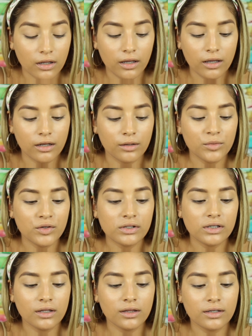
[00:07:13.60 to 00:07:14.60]
And I'm
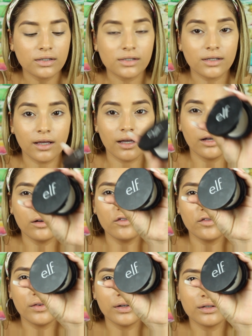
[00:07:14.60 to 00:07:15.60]
using this
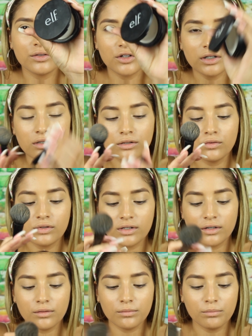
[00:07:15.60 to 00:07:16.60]
e.l.f.
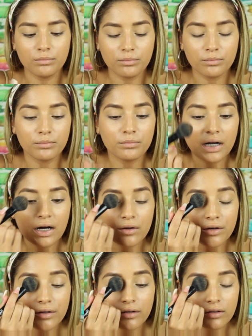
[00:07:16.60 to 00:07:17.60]
translucent
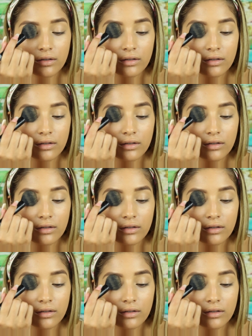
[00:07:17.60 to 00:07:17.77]
powder.